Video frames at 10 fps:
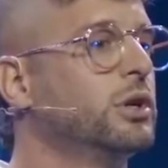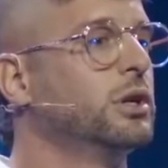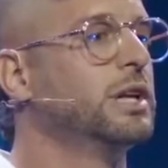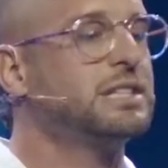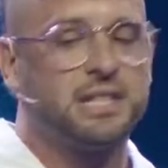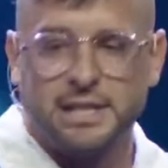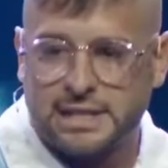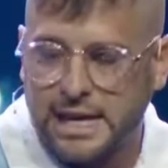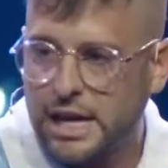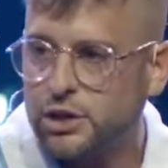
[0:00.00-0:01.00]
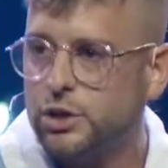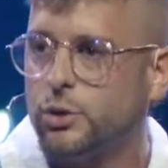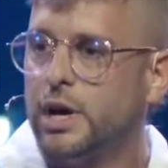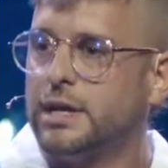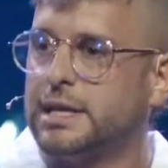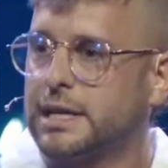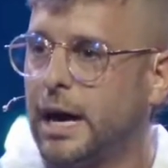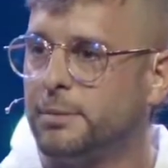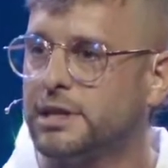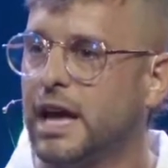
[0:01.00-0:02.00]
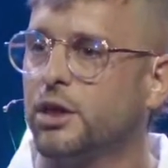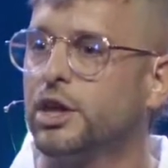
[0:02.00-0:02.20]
Let's continue to come together.